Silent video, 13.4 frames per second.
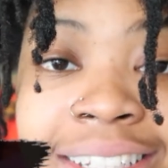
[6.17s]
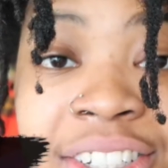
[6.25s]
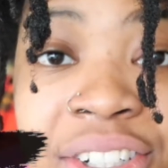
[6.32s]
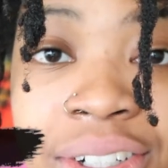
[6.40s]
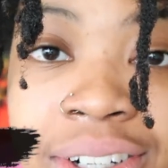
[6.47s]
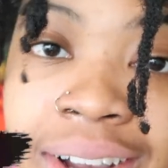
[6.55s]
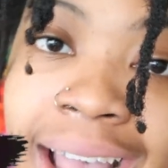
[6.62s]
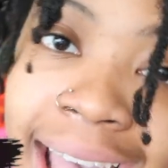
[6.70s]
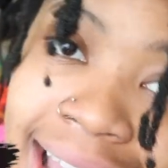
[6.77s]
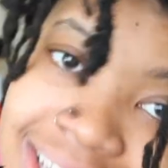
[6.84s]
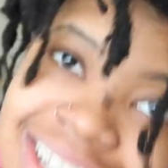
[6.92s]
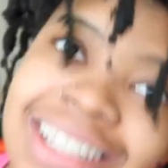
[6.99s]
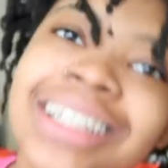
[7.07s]
It's your girl
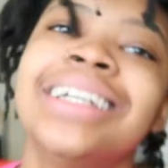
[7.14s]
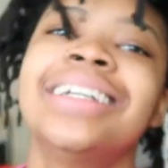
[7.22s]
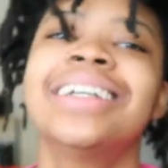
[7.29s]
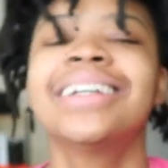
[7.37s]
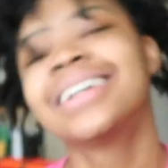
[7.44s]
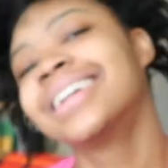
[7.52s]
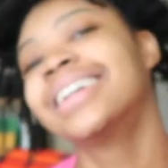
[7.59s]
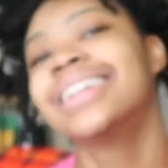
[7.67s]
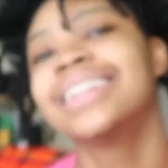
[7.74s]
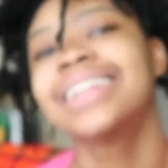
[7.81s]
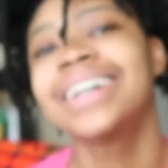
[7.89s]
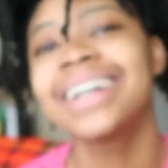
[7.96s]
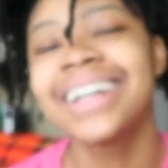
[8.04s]
Ashley.
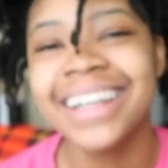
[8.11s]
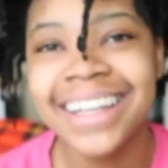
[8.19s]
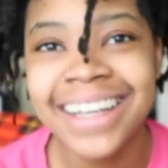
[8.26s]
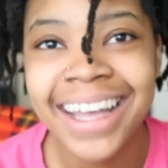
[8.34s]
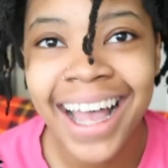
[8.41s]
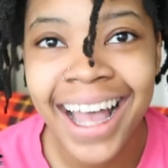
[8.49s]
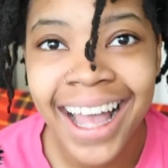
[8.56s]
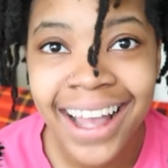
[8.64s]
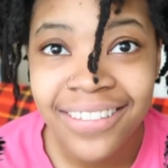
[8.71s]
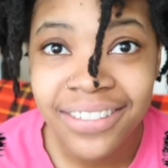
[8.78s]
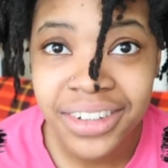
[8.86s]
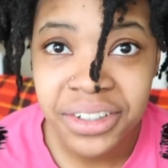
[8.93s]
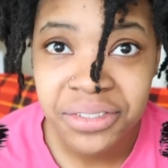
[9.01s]
Look,
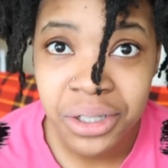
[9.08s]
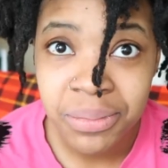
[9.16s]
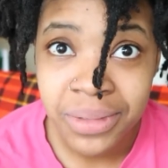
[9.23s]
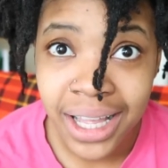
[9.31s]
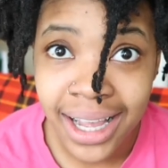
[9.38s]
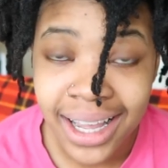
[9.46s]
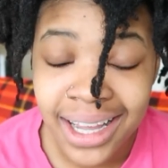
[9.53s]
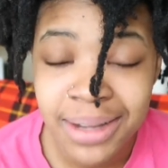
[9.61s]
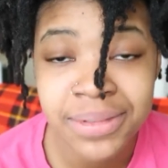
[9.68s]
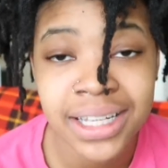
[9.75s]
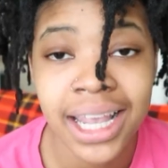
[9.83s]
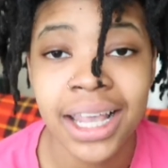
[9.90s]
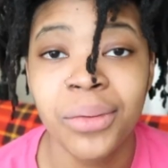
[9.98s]
Freeform Lock
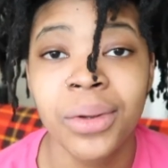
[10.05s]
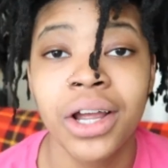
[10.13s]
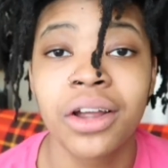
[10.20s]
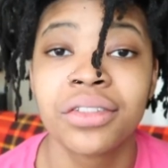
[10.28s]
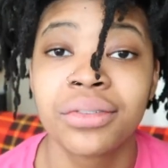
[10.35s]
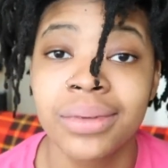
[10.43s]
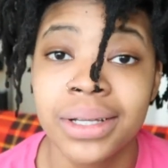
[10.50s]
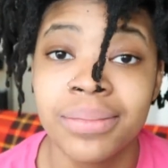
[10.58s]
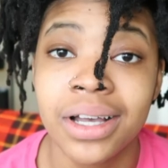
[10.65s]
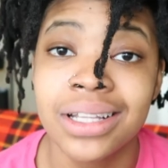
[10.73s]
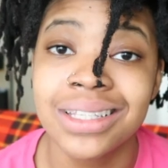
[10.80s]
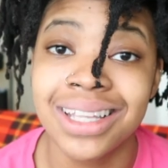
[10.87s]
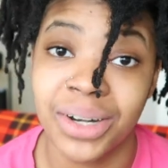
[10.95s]
update. We are 3
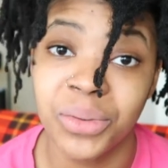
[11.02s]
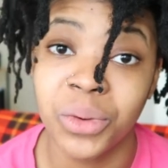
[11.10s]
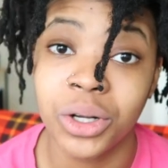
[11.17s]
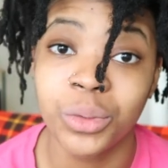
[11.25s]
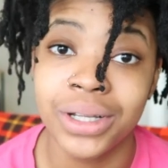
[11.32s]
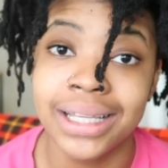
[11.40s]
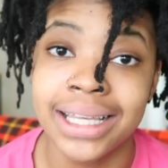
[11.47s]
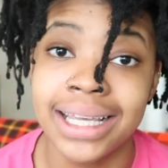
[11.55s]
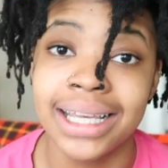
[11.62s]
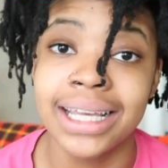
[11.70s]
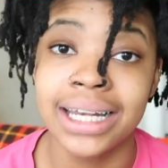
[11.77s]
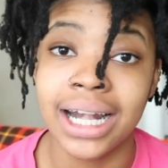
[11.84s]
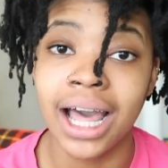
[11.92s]
months and 1 week
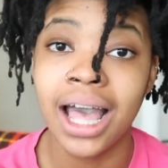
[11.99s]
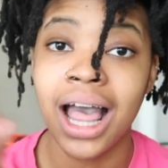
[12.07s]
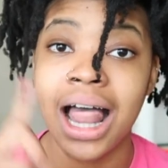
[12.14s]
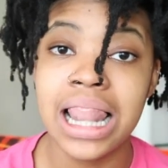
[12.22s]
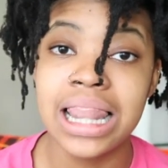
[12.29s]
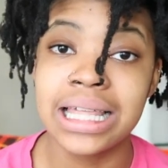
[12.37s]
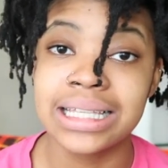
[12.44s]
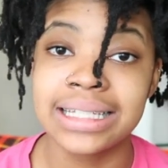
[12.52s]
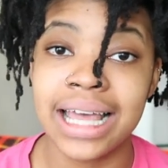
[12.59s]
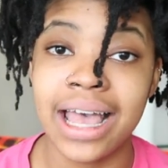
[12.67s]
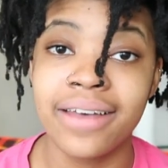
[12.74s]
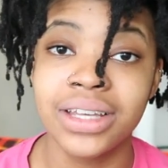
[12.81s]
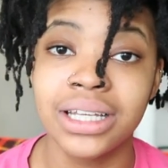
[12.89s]
in. Let's
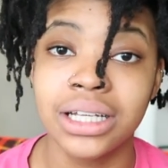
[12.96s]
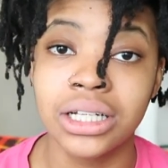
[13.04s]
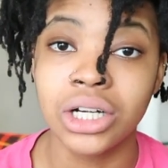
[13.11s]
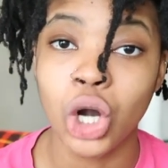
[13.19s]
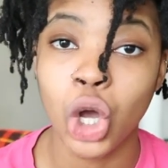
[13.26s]
dive in.